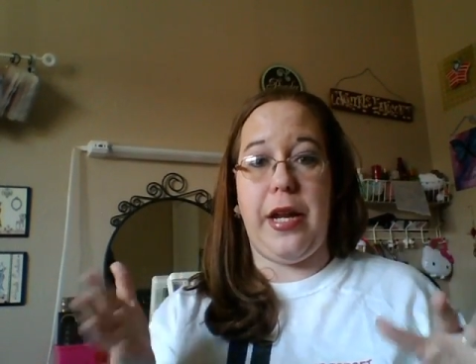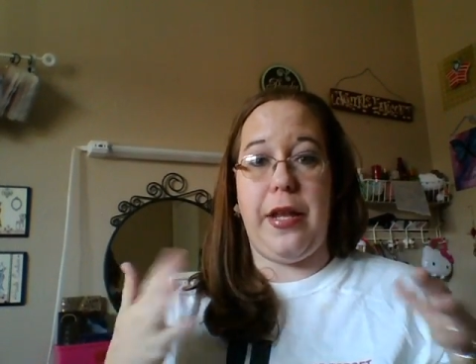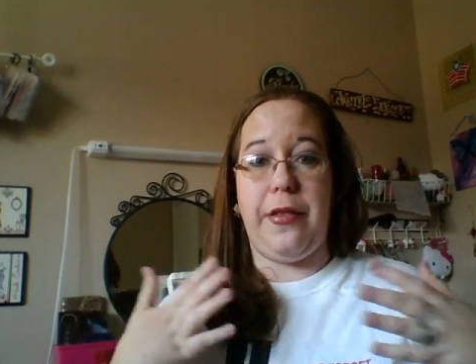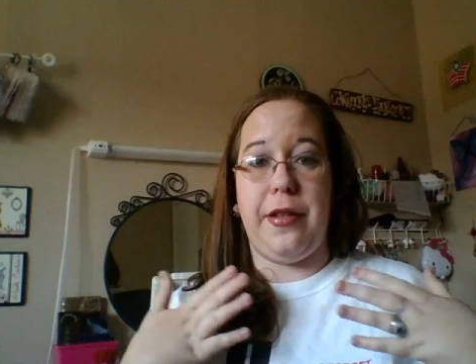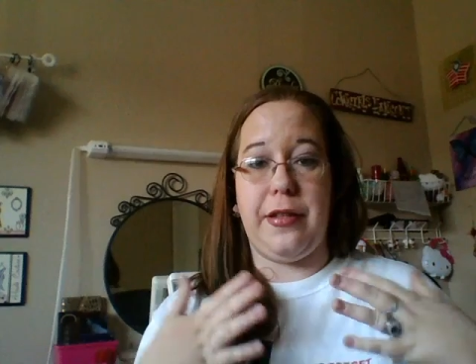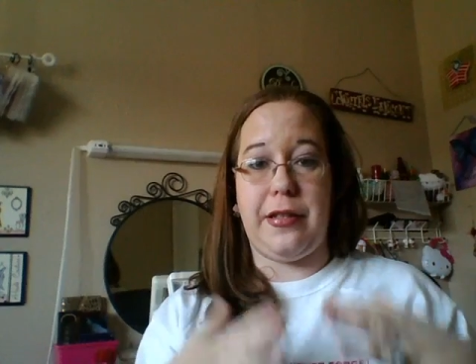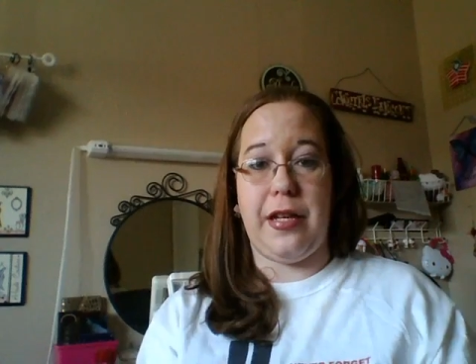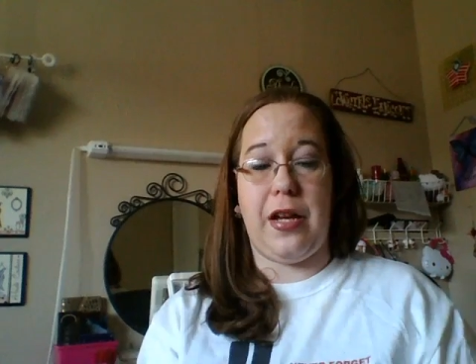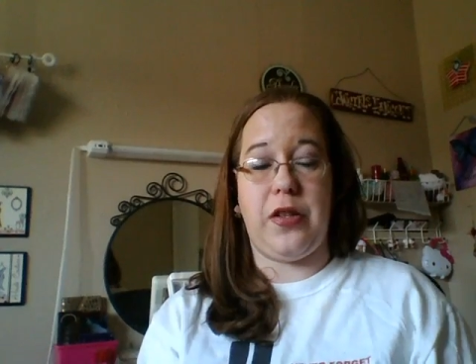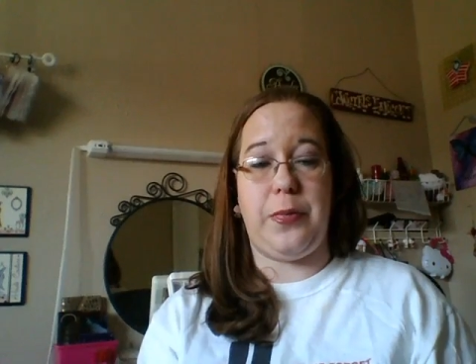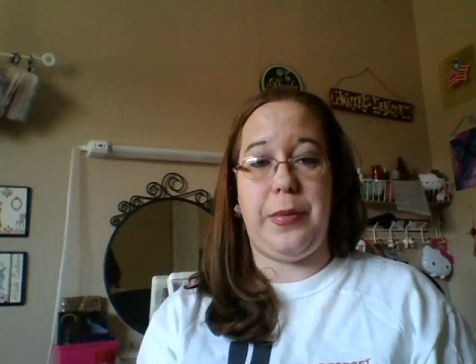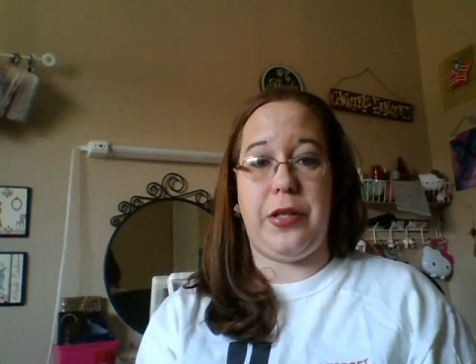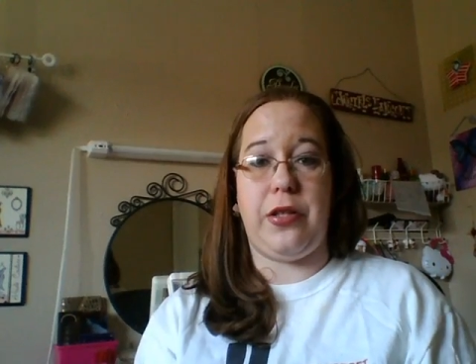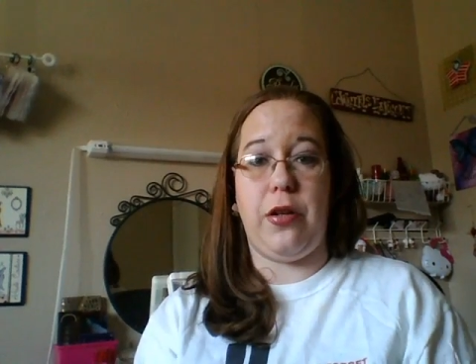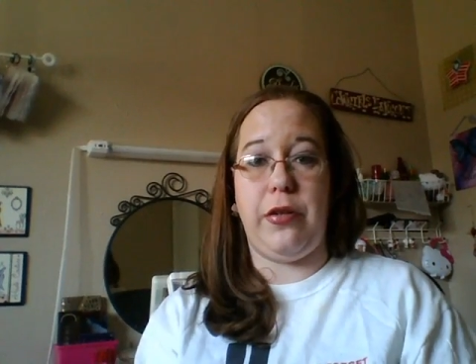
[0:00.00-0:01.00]
and this has
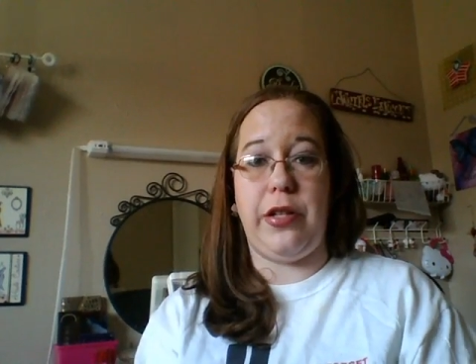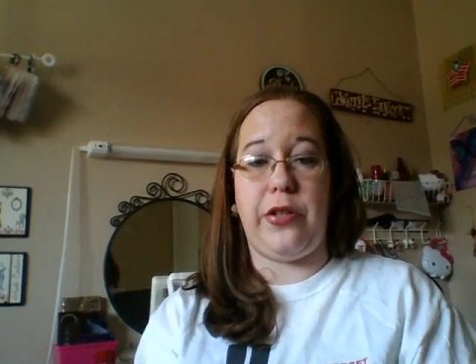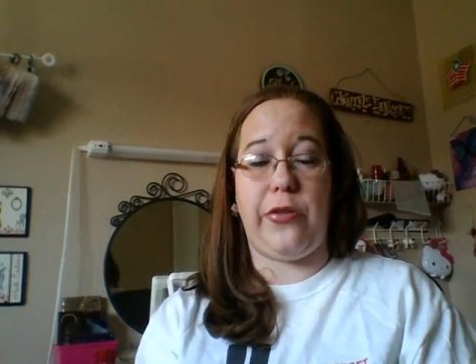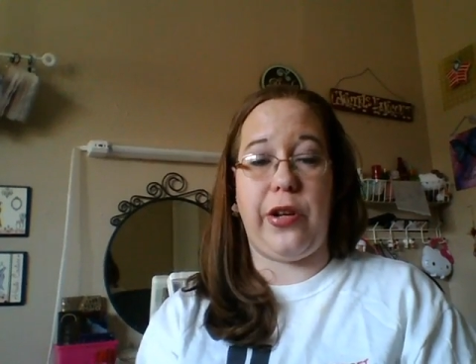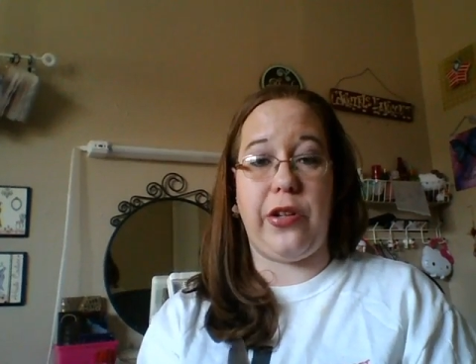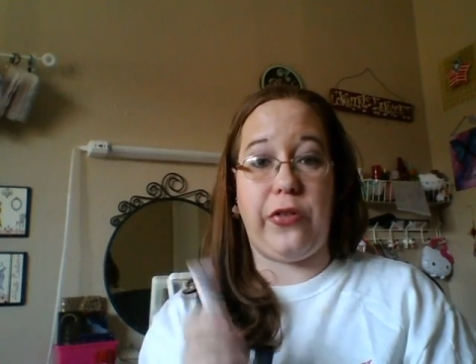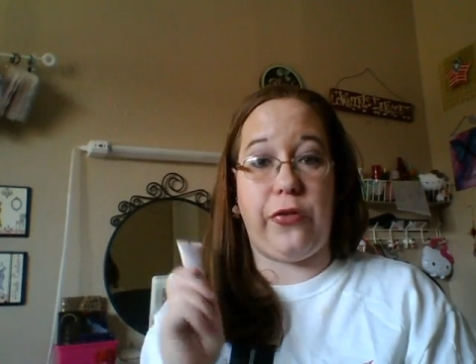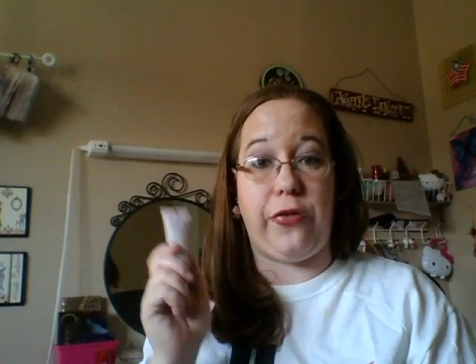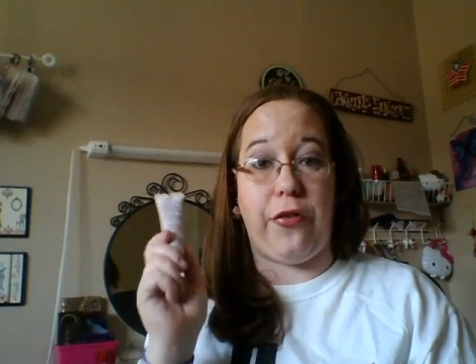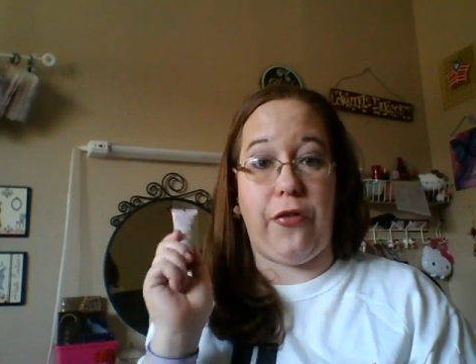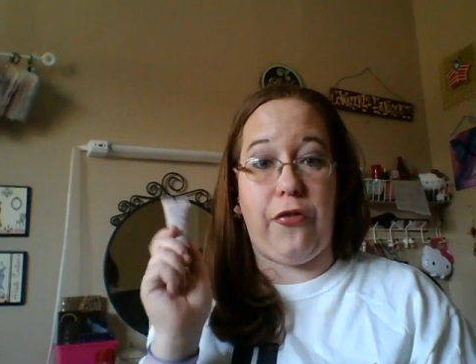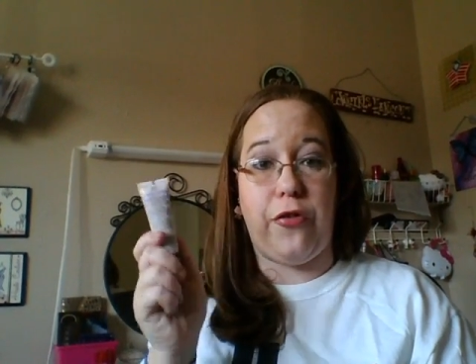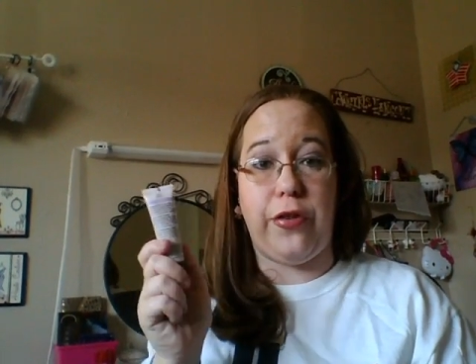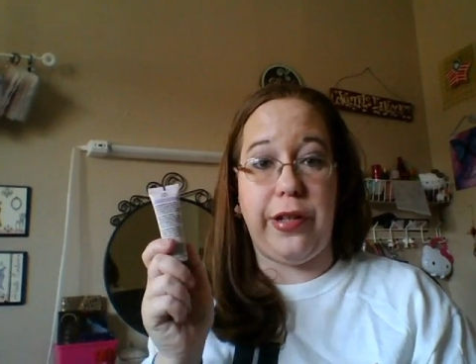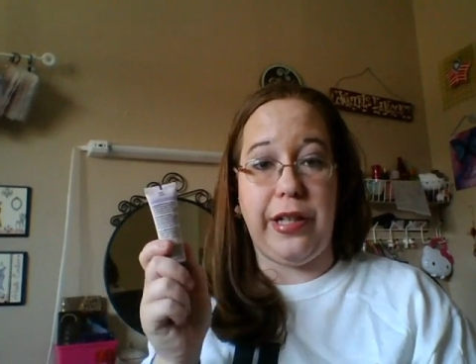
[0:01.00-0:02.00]
been totally transfer
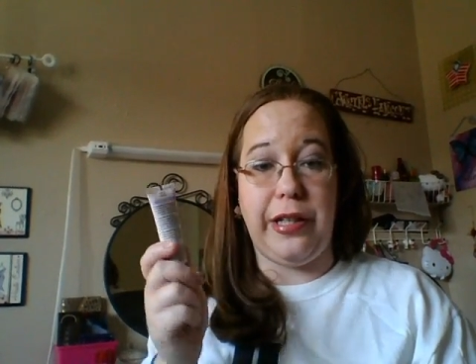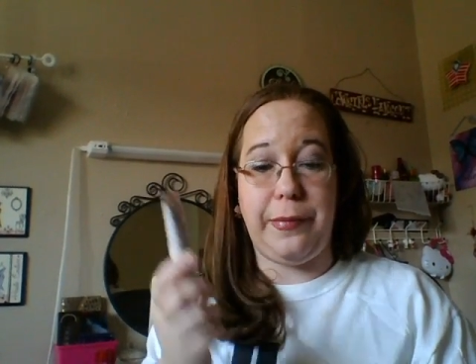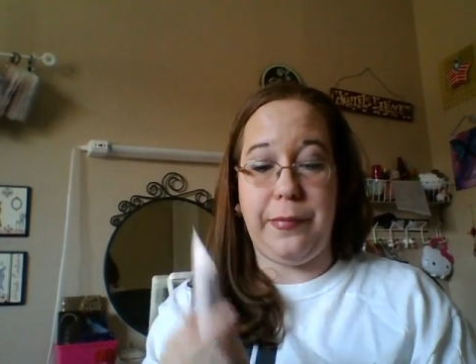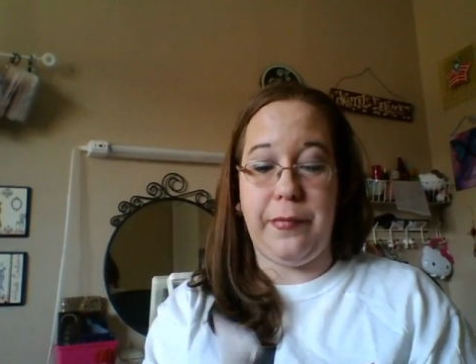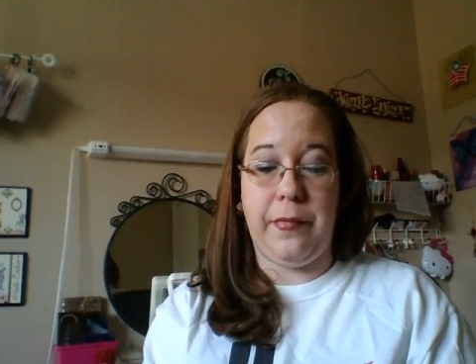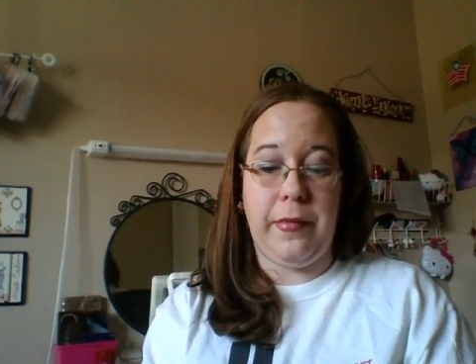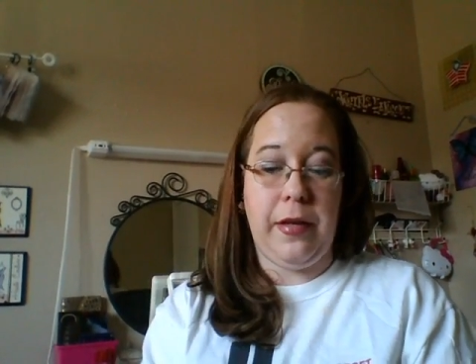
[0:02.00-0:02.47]
free.